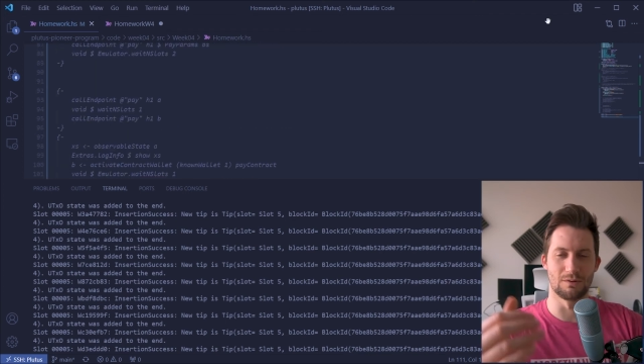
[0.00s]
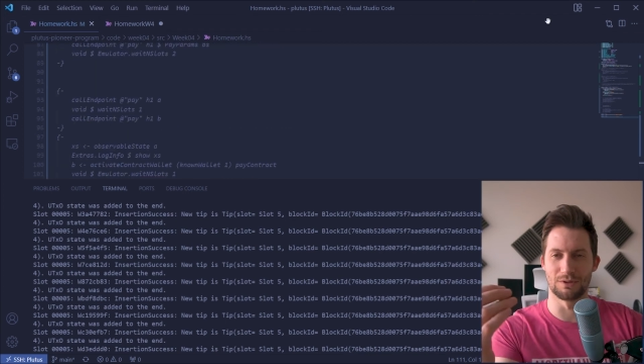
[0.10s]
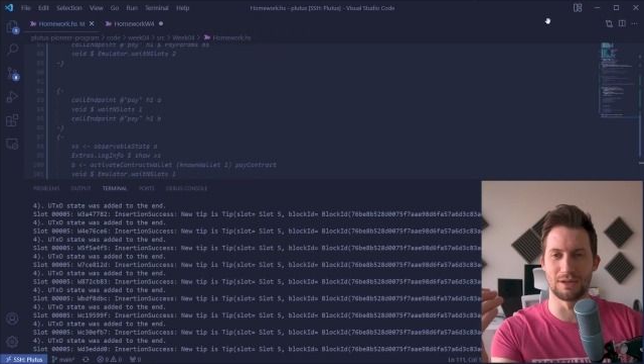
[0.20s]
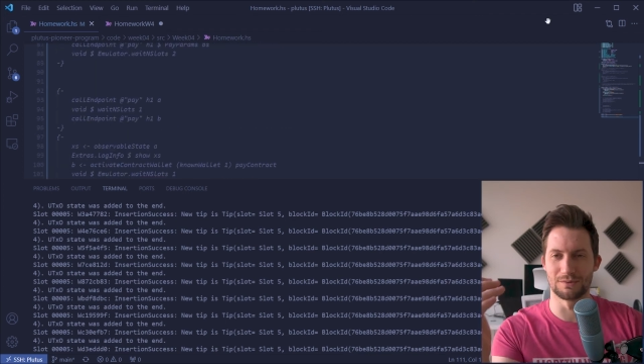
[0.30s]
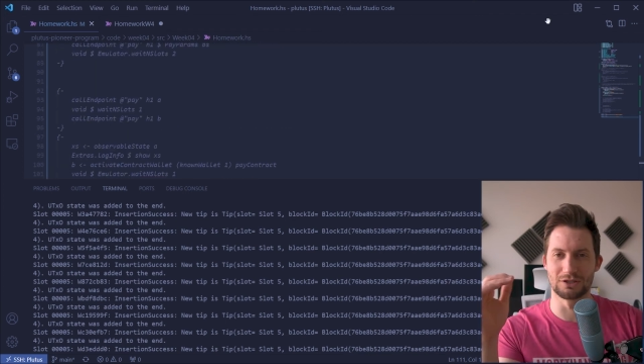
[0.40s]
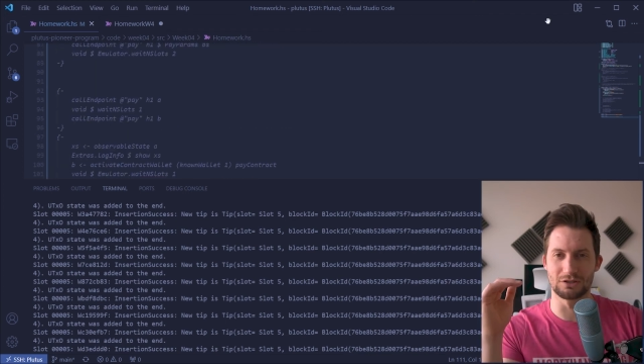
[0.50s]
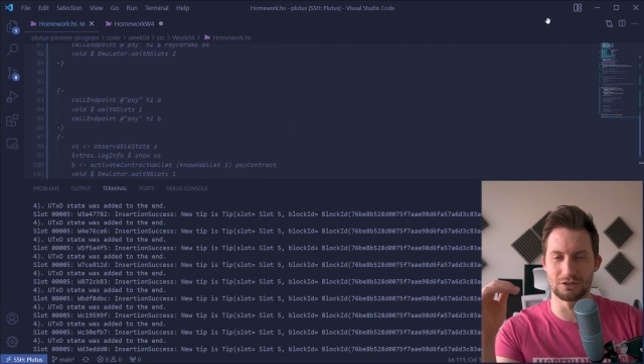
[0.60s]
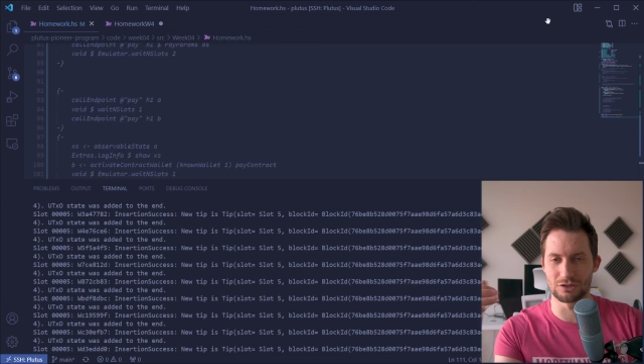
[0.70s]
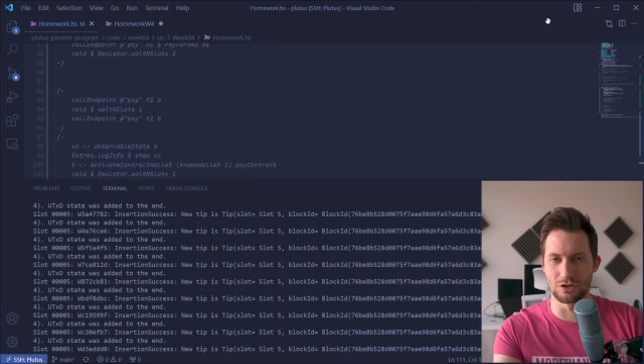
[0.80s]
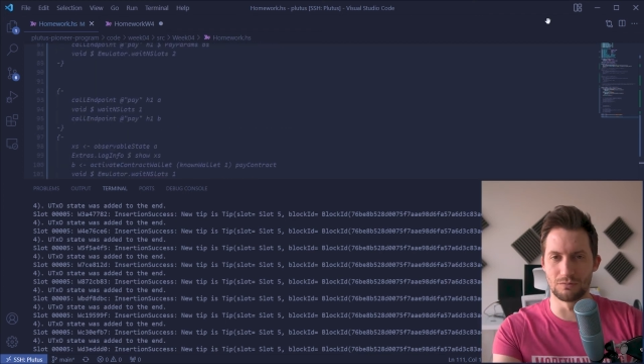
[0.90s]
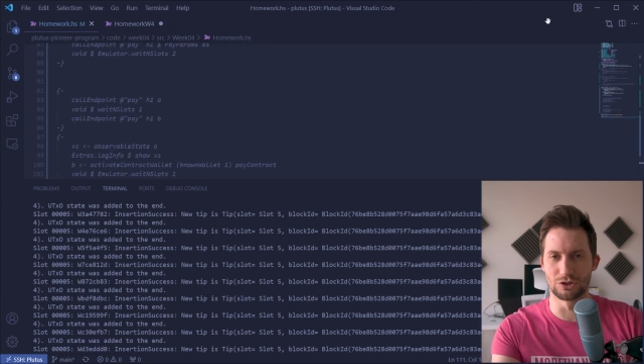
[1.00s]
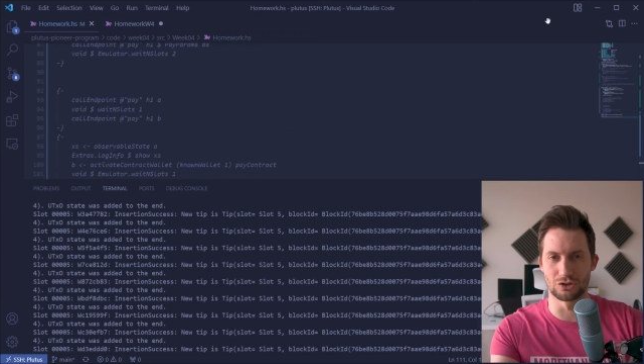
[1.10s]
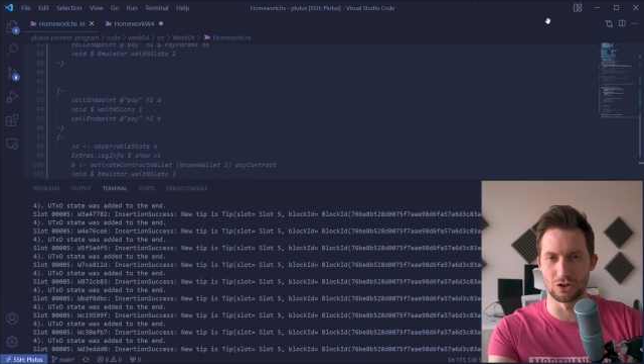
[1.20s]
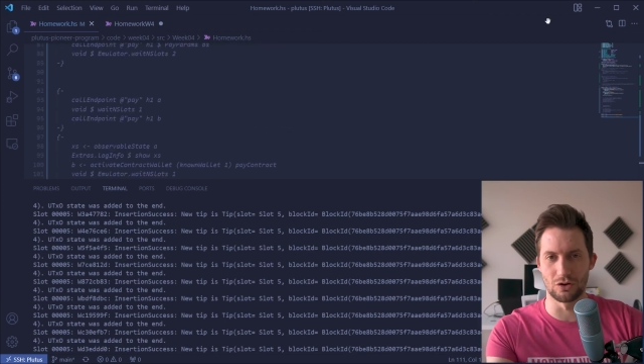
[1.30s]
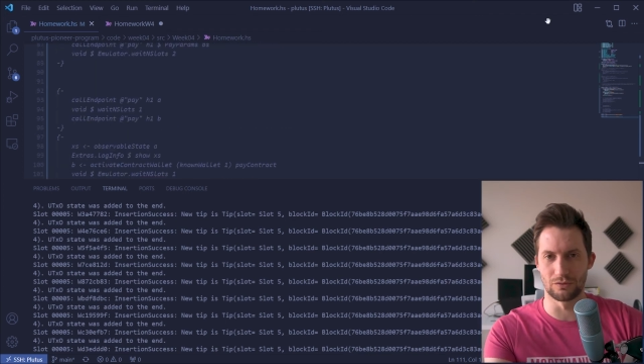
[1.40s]
but there was so much
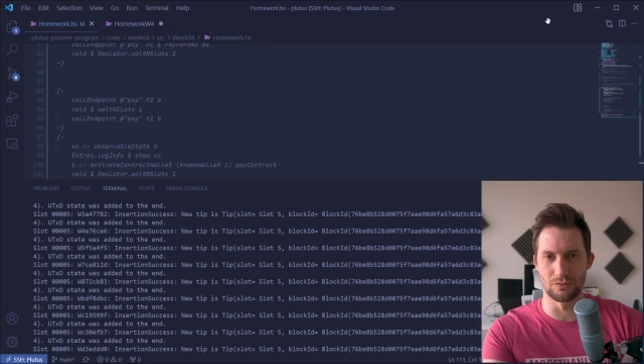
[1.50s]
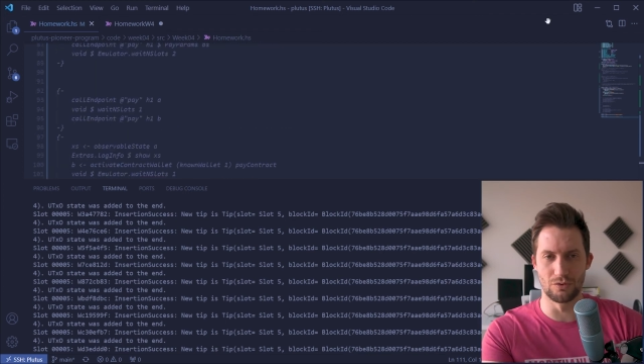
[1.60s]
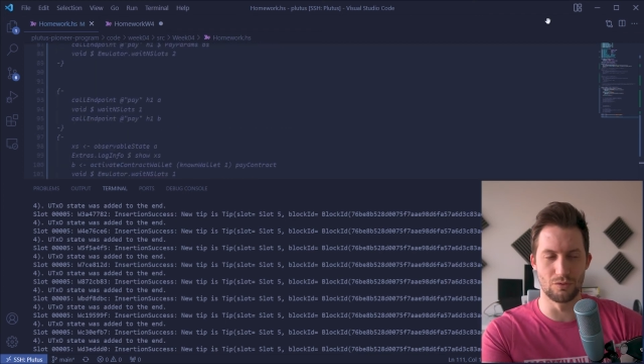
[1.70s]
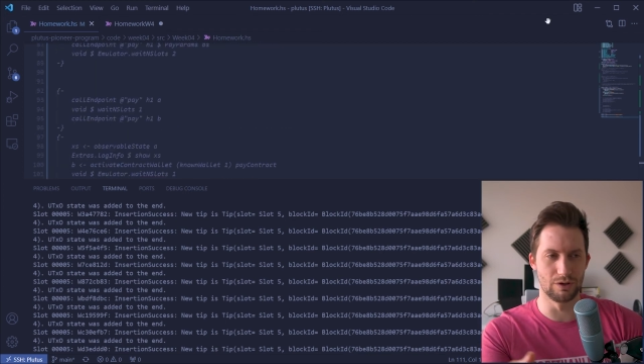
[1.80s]
to go through,